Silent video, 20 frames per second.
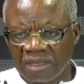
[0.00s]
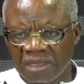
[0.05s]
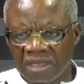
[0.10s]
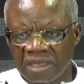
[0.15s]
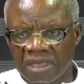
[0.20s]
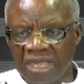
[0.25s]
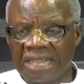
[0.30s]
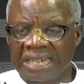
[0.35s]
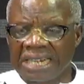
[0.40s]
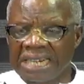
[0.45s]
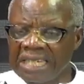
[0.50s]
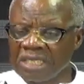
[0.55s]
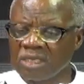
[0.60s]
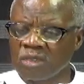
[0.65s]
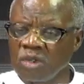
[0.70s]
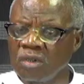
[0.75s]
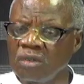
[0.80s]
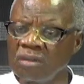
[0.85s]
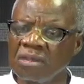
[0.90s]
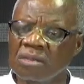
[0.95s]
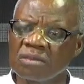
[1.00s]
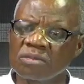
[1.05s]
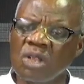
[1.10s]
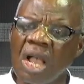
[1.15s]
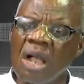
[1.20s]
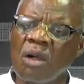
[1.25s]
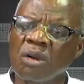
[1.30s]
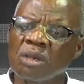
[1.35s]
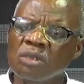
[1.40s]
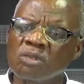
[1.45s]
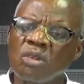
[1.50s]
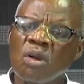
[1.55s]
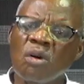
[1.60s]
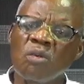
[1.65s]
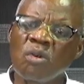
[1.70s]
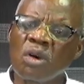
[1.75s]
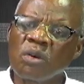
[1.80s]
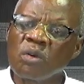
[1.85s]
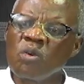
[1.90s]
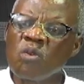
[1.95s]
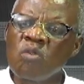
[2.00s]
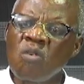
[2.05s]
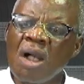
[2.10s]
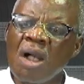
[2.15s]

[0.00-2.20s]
na Kristo to awoto wo no ho